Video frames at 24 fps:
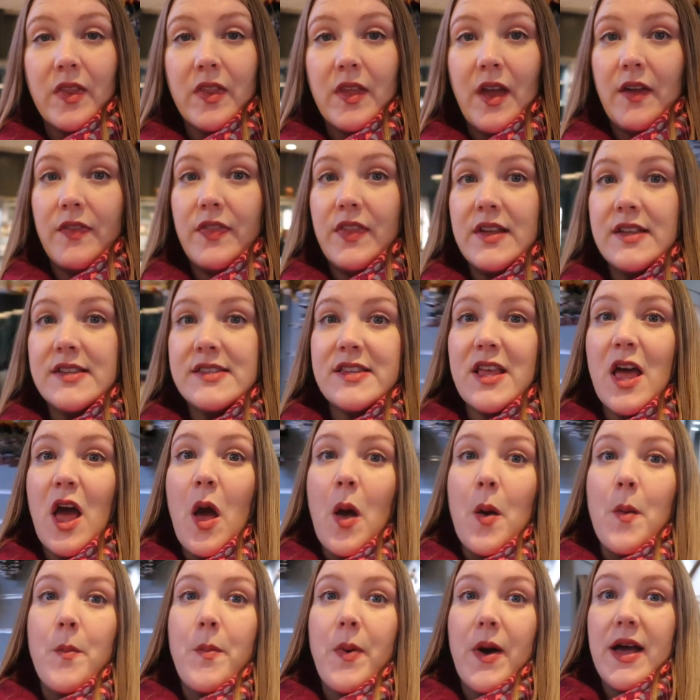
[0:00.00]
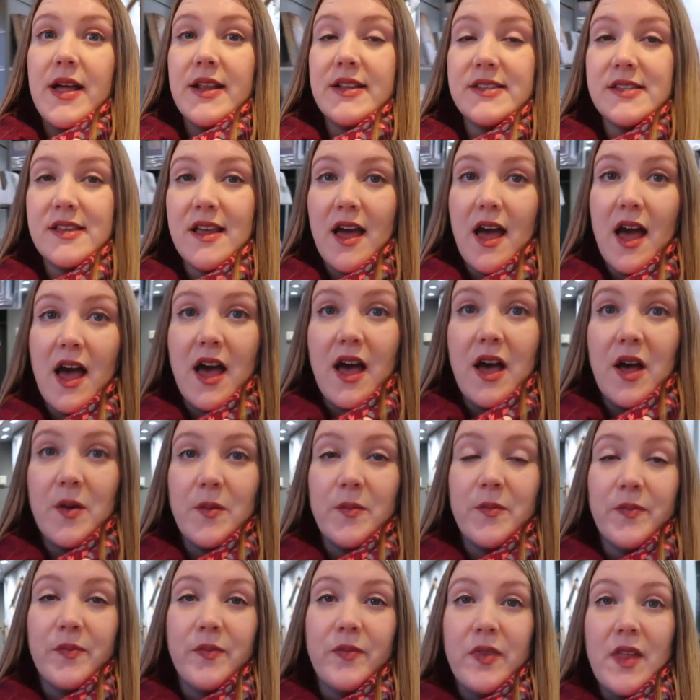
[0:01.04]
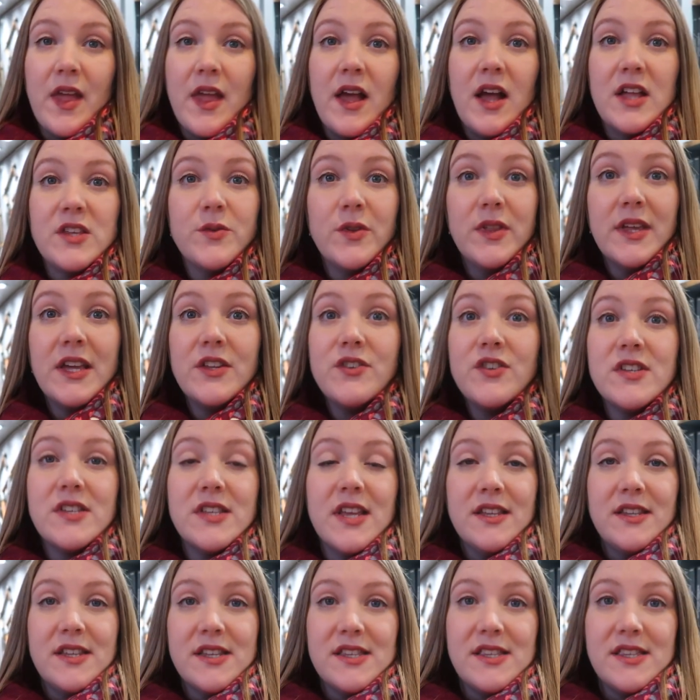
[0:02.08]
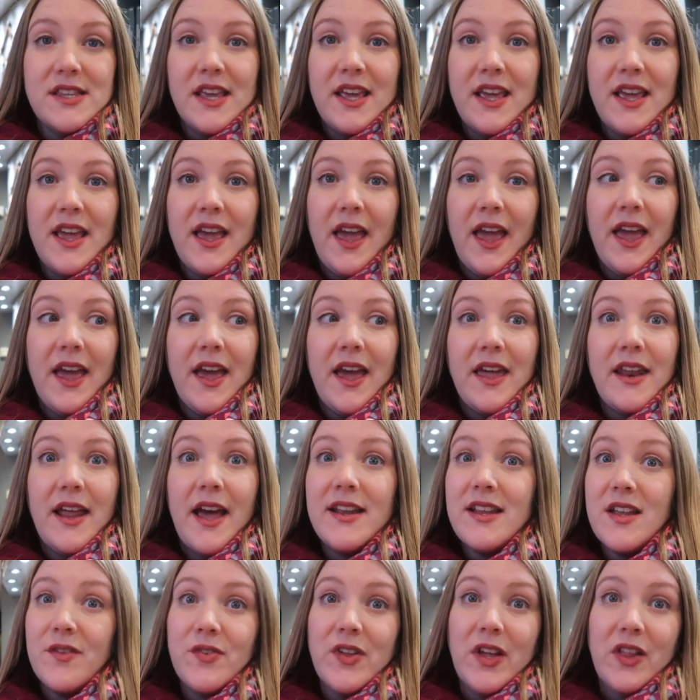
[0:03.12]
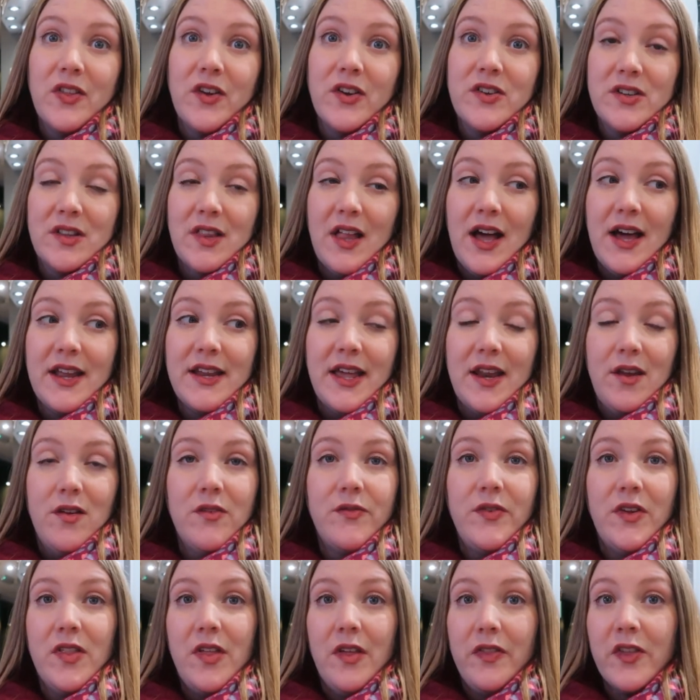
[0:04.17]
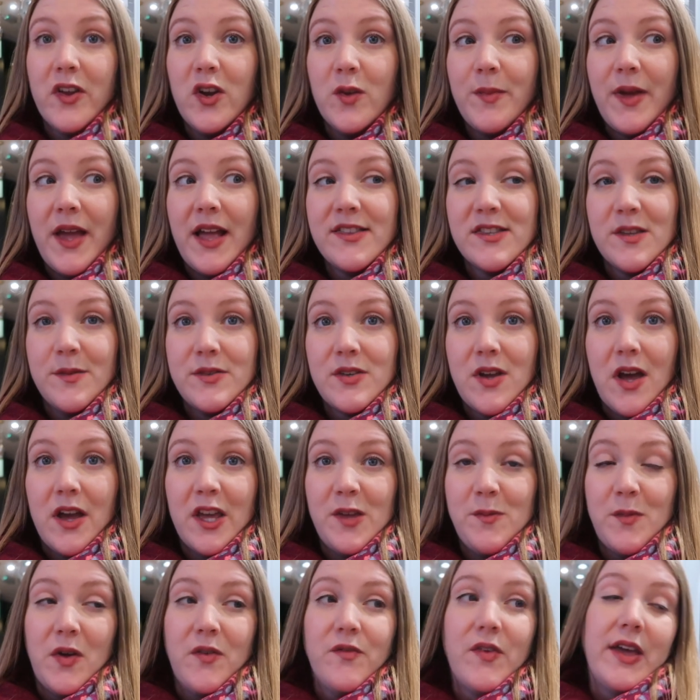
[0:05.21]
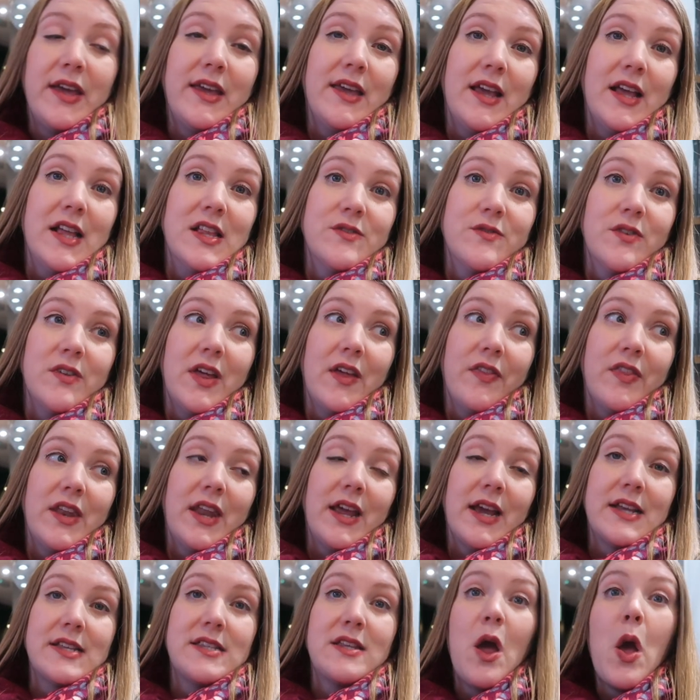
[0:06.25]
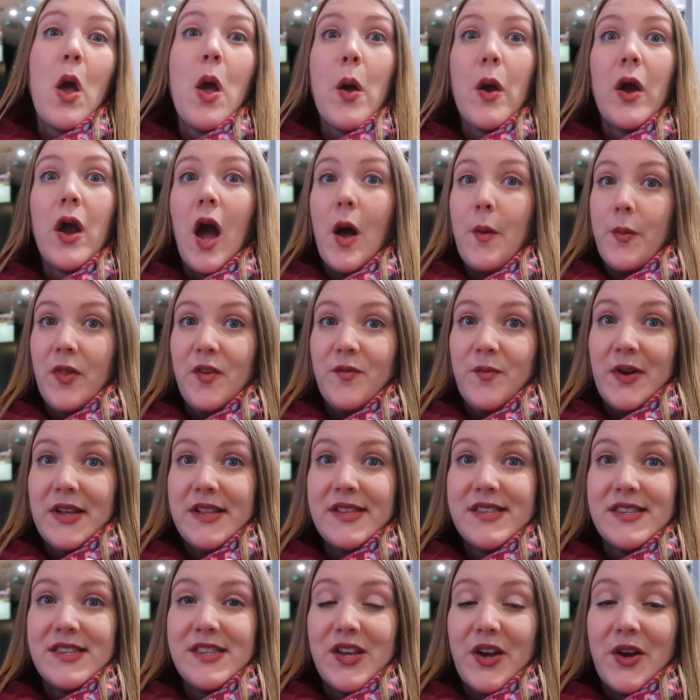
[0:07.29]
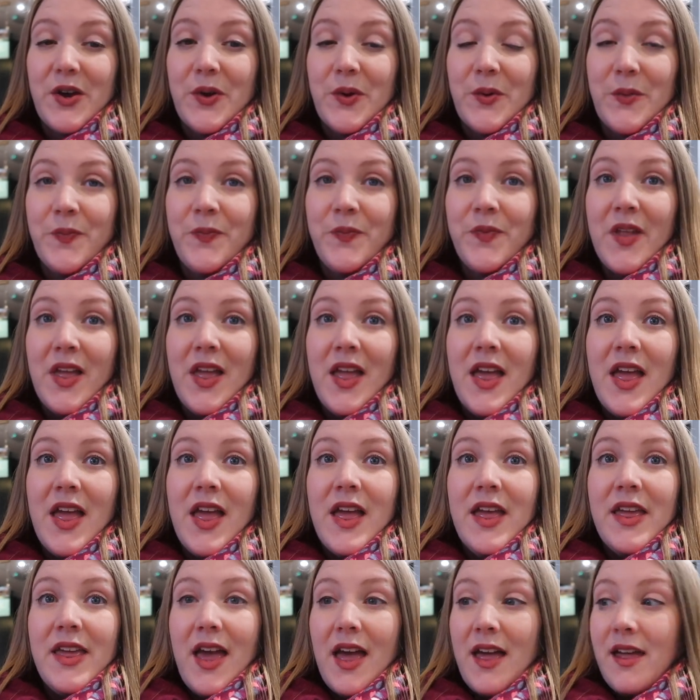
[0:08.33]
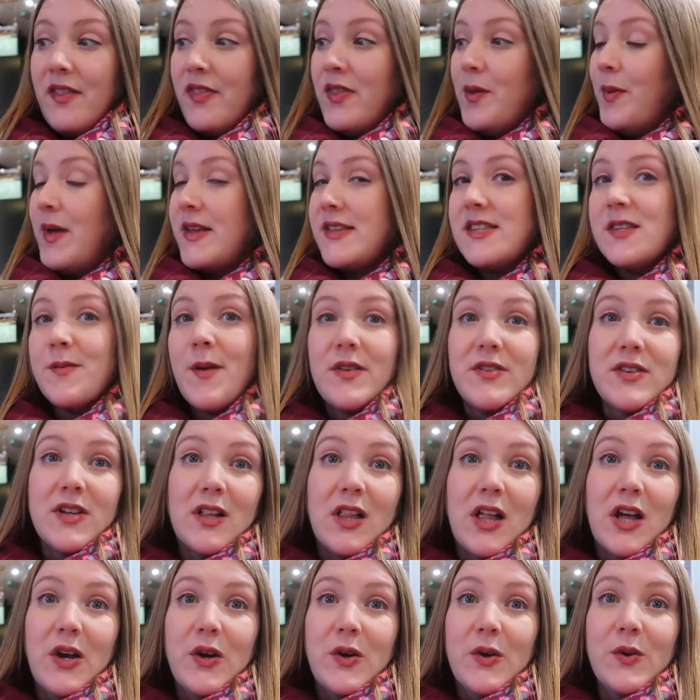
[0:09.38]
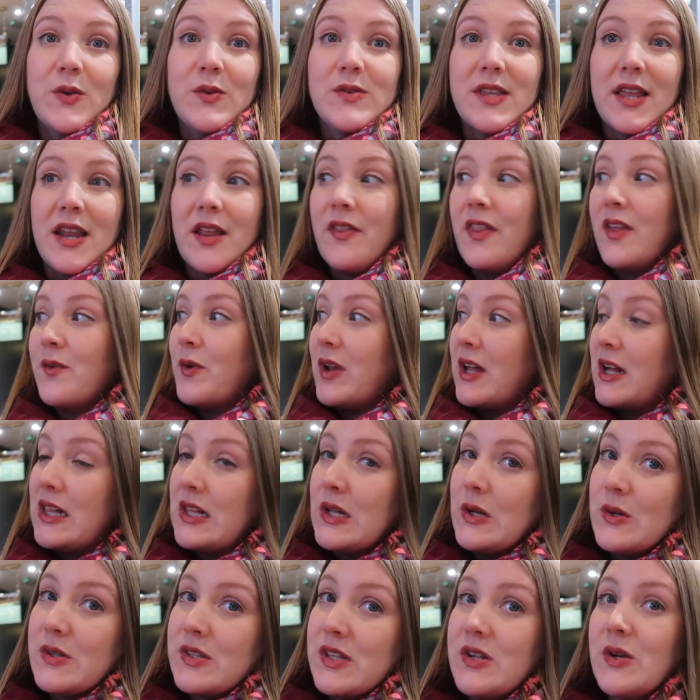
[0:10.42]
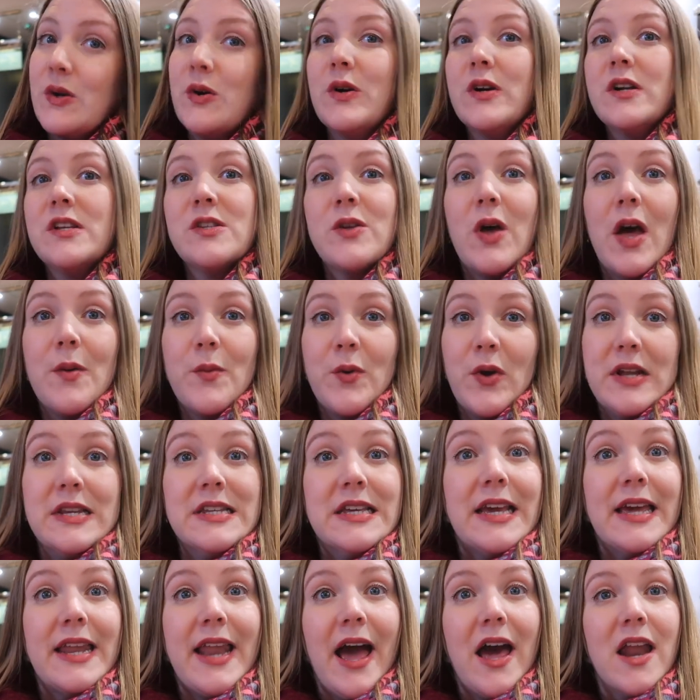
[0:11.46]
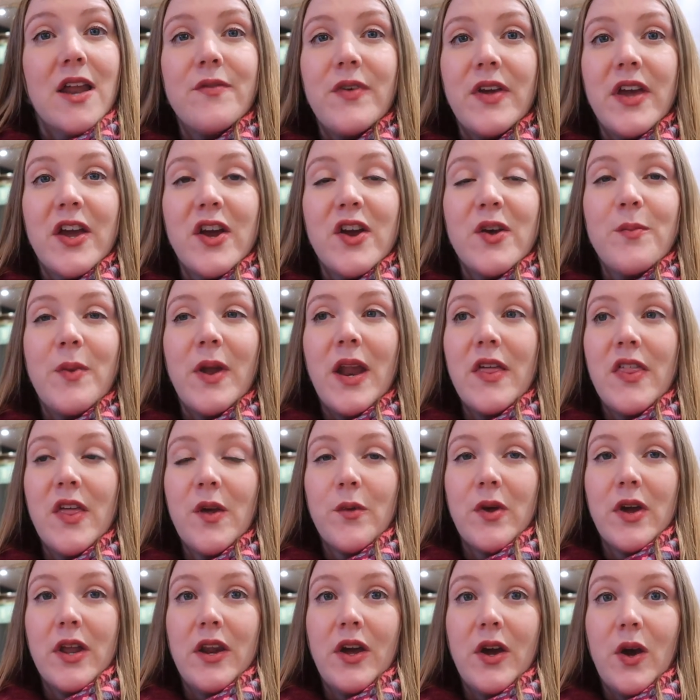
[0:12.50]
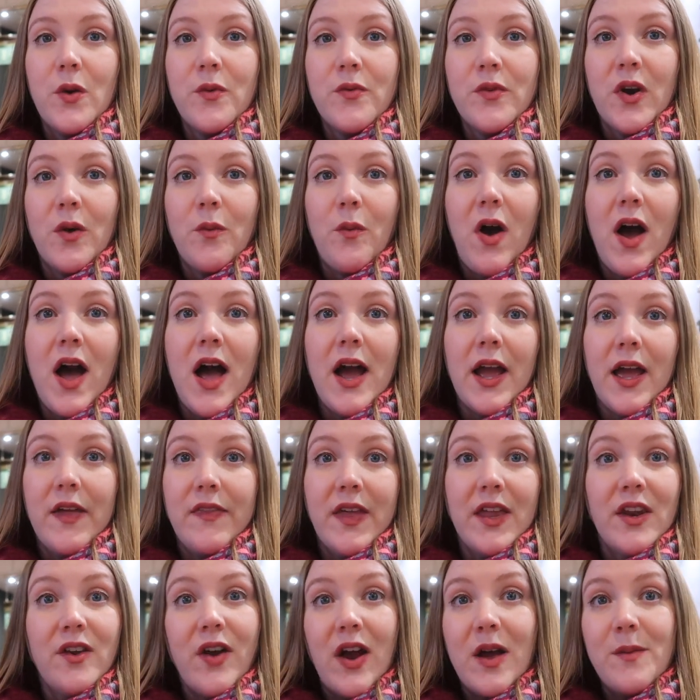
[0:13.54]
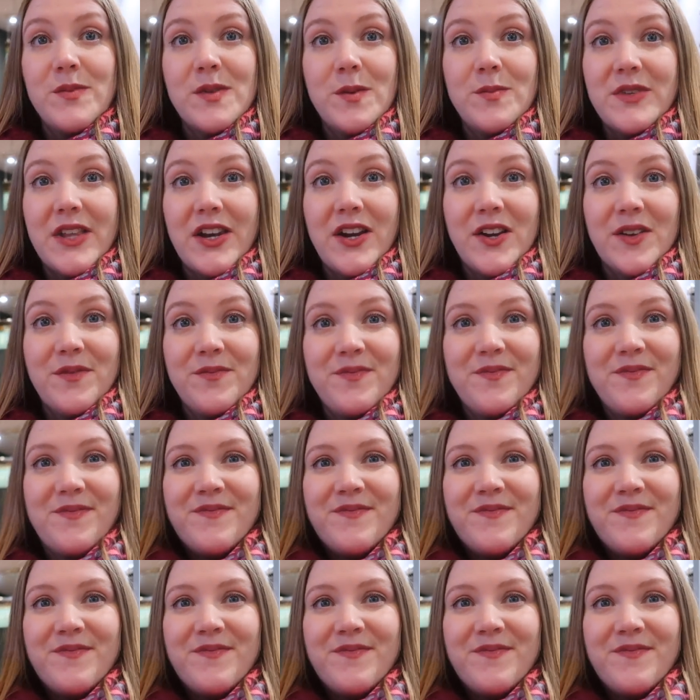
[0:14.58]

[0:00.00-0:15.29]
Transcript: like this but um it's really interesting to see and I definitely learned a lot and I'm feeling little Manzu talking about Vikings for like the next couple of months. So yeah, the place is about to close and I think they want to close the doors. So I'm going to get out of here, but I think we're going to go for a walk and then grab some dinner.